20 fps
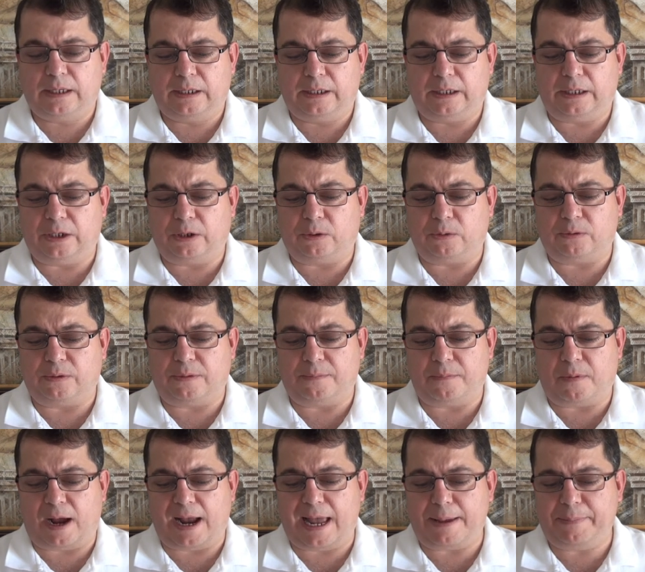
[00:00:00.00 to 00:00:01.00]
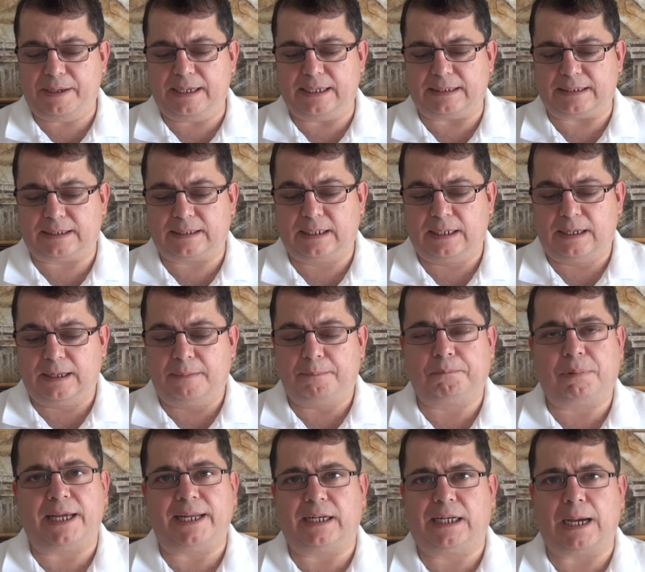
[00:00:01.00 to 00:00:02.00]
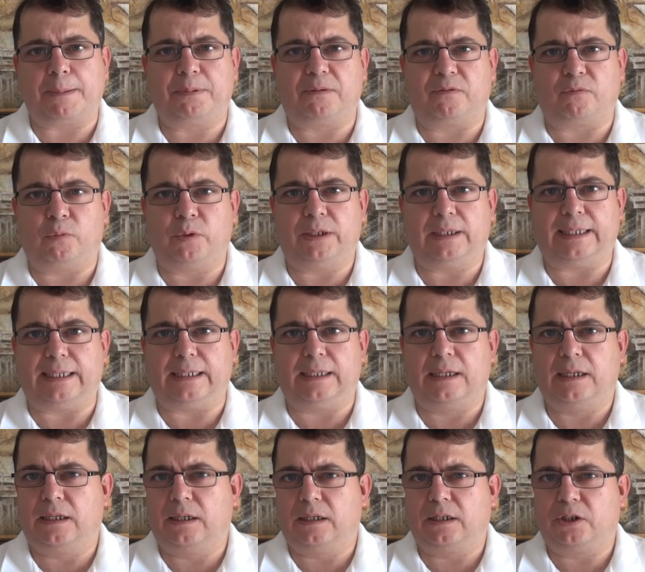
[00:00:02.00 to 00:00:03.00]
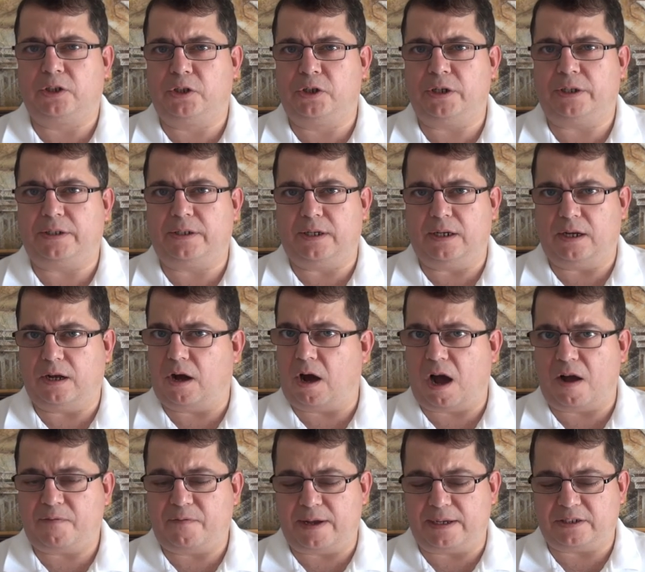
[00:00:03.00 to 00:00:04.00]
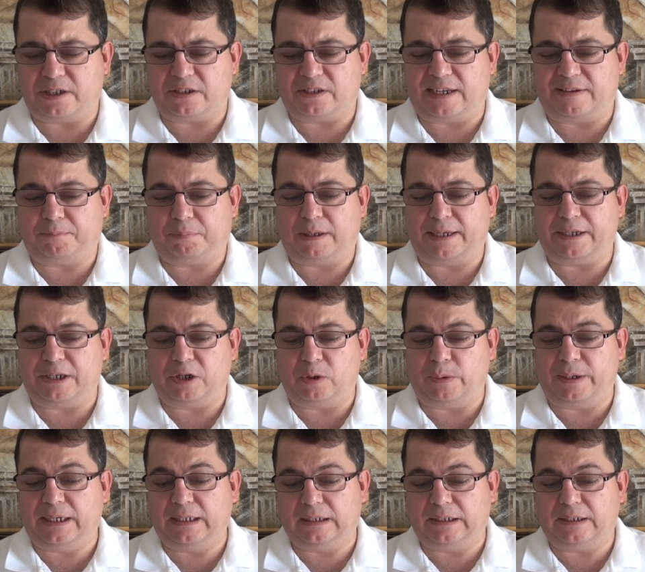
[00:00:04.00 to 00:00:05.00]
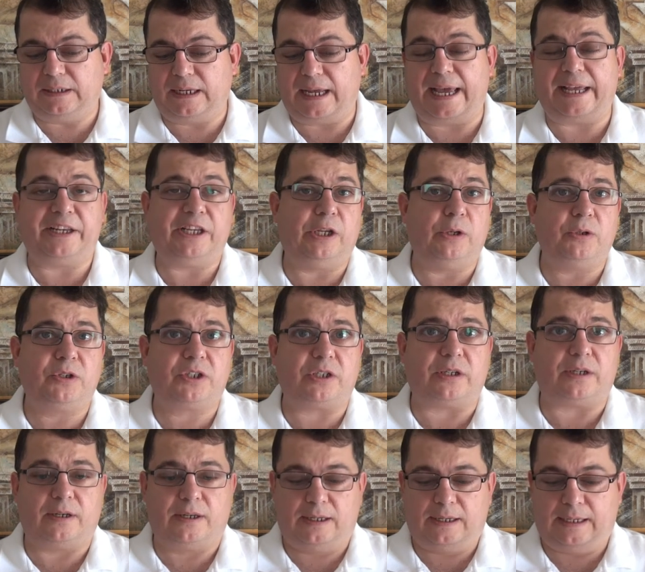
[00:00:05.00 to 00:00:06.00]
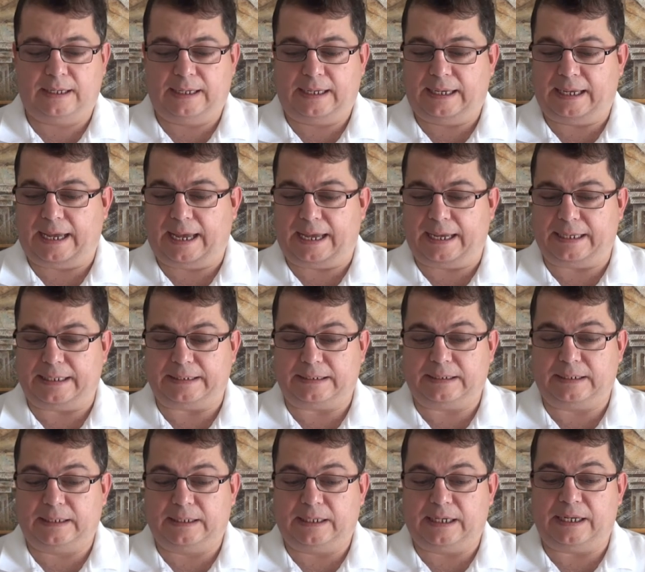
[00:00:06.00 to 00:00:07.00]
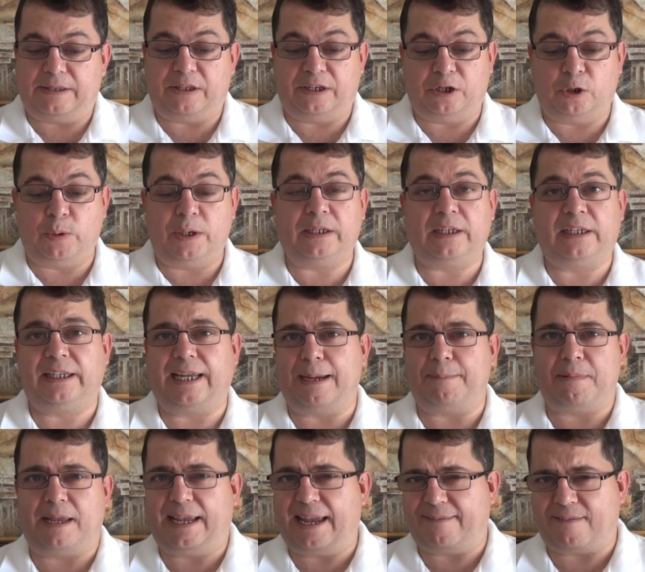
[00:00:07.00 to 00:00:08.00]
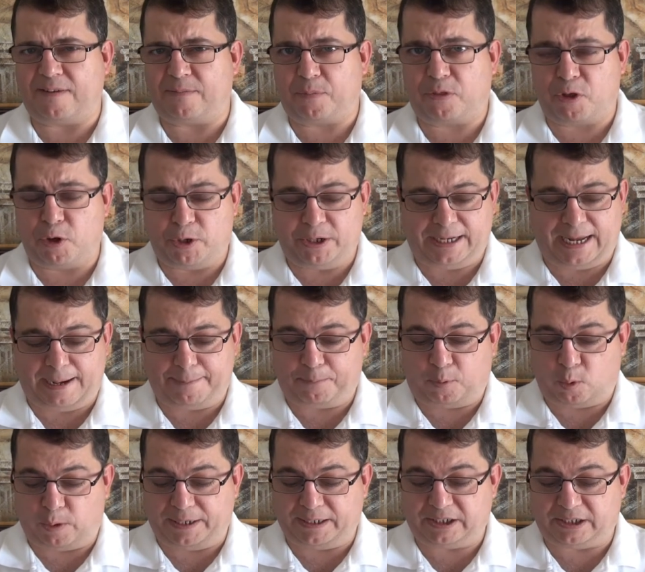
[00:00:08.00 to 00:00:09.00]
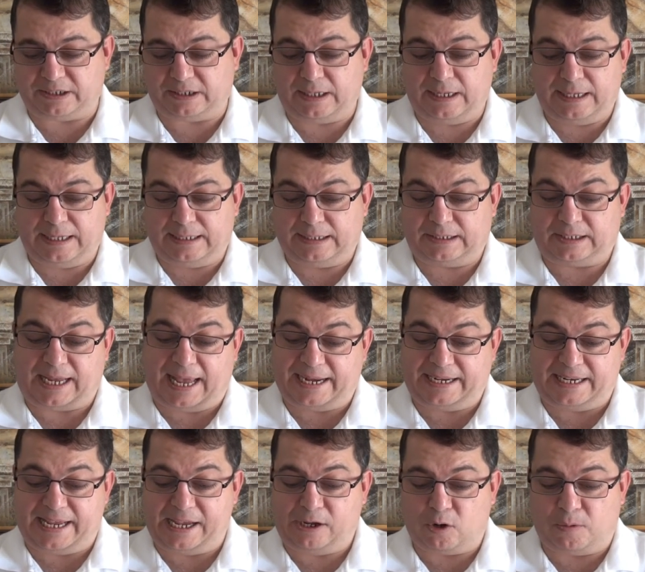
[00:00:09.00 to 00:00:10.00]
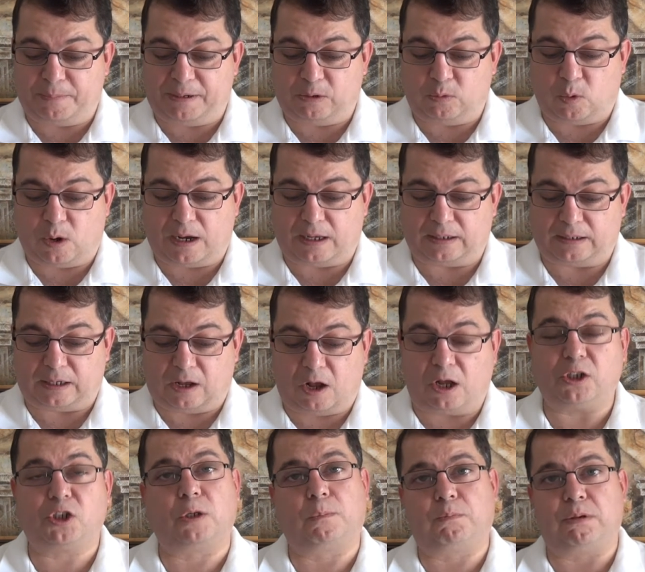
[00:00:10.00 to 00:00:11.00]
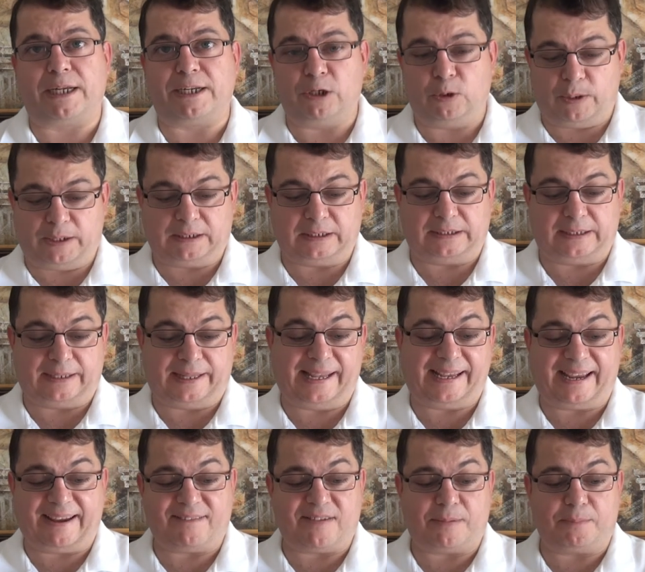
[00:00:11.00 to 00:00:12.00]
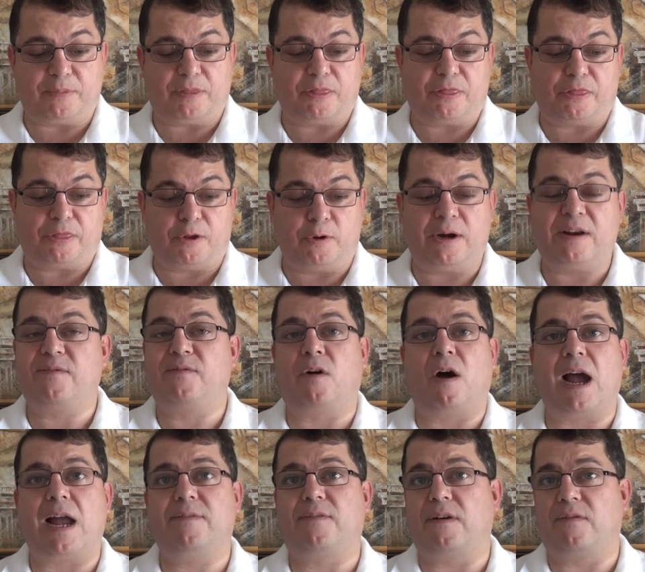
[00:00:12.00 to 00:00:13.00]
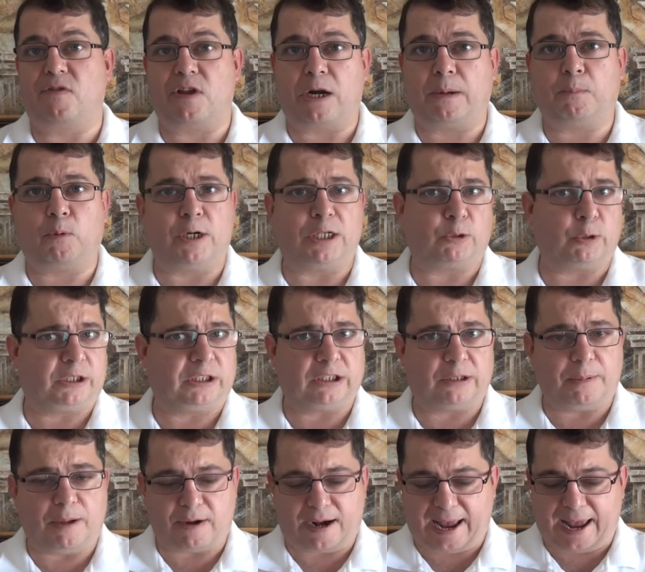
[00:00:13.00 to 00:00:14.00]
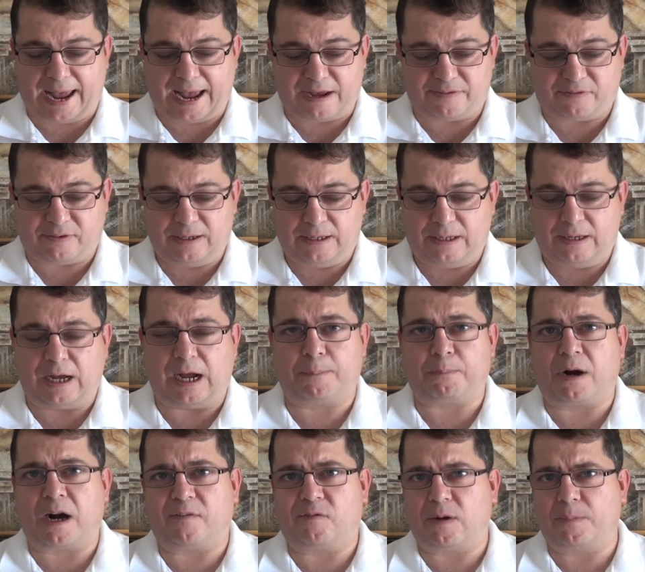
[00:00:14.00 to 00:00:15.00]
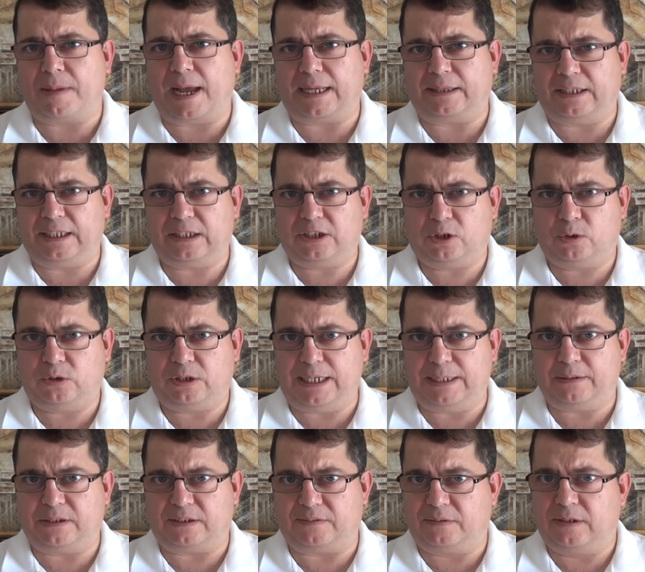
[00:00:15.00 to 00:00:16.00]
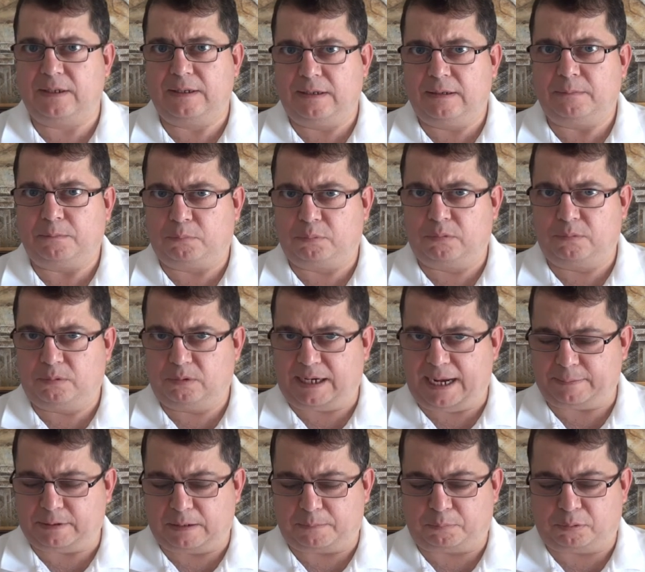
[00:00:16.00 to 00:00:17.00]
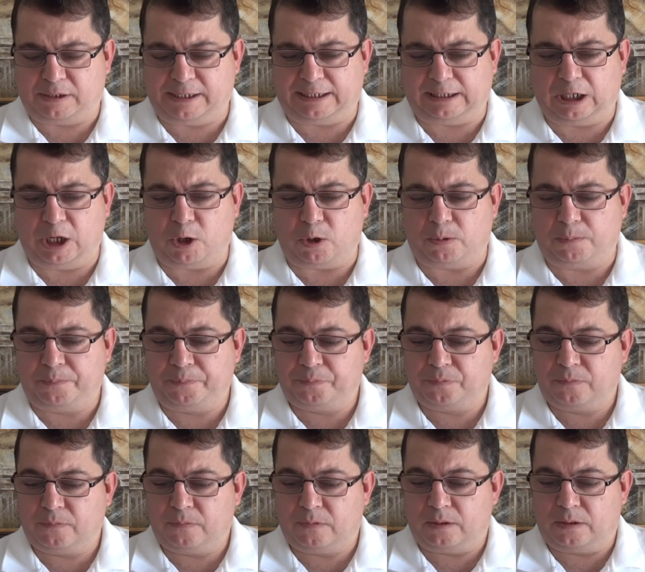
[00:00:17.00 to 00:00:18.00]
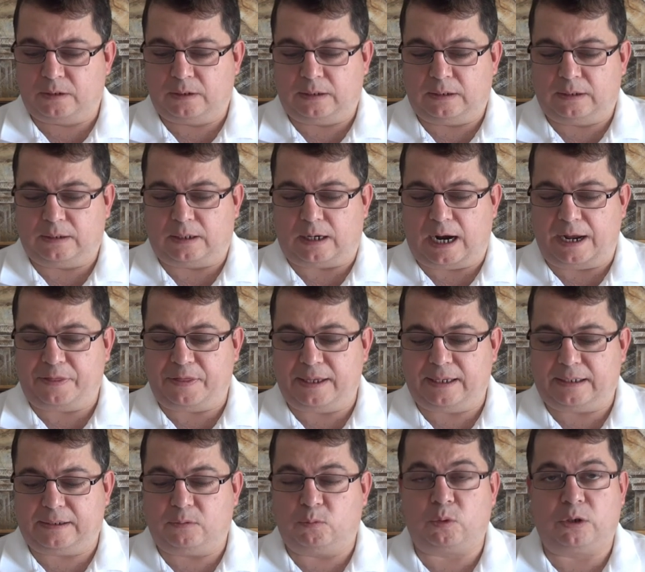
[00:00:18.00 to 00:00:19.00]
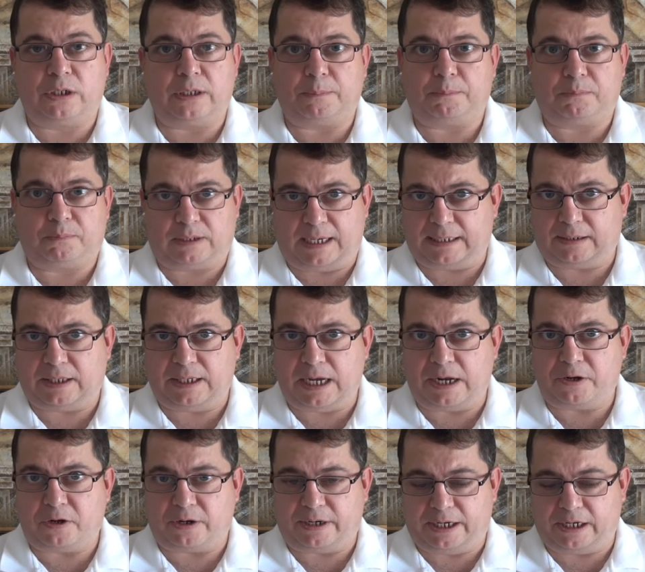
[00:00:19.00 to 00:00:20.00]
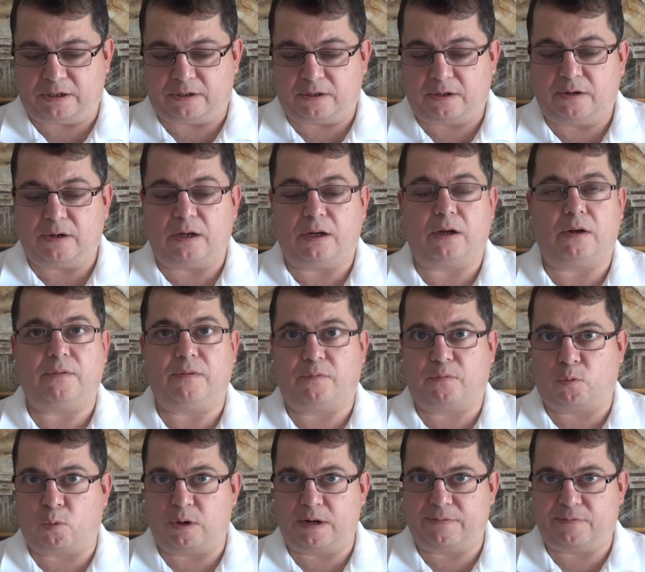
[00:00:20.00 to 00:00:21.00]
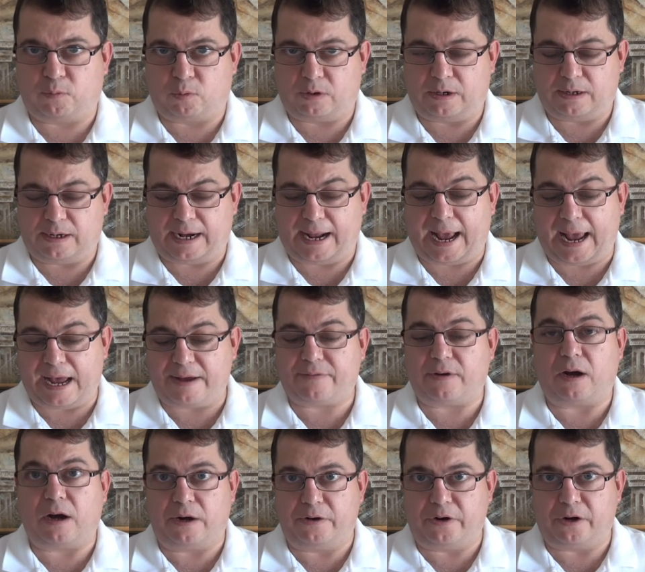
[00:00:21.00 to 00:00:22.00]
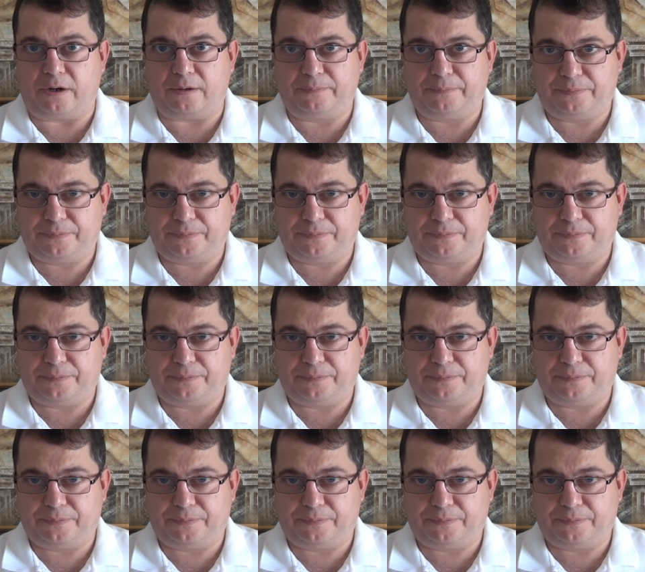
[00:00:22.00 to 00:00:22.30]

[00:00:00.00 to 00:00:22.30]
You know, Miami has played a couple of really good offenses. They played New England and Houston. And in the New England game, they gave up 38 points. And San Diego, meanwhile, also played New England, and they gave up 35 of their points, which is about half. Apart from that, these two teams have kept it pretty low. I think we're going to take the under here, 44.5 under.